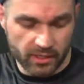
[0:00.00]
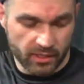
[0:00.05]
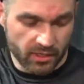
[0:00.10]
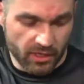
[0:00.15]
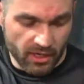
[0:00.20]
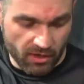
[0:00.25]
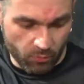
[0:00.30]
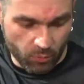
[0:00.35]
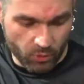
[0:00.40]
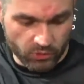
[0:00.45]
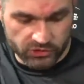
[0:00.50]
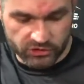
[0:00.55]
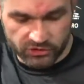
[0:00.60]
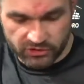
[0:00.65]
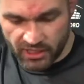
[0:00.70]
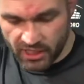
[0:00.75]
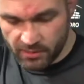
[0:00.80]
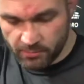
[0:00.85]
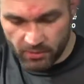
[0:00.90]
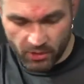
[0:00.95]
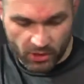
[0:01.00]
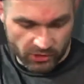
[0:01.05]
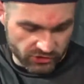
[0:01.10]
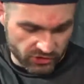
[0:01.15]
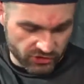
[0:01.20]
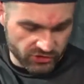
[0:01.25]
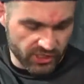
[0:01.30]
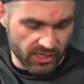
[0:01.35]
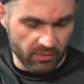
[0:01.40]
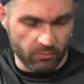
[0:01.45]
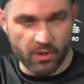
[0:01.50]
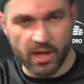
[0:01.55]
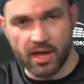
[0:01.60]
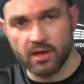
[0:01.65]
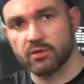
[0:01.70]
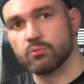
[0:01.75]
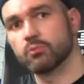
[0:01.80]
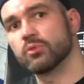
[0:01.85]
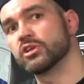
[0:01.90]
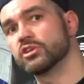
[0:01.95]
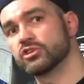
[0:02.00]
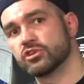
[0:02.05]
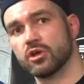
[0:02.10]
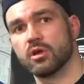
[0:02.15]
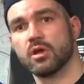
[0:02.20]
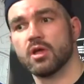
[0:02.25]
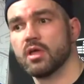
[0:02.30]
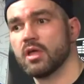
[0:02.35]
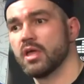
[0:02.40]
I watched his tape, he likes to step round and reshoot.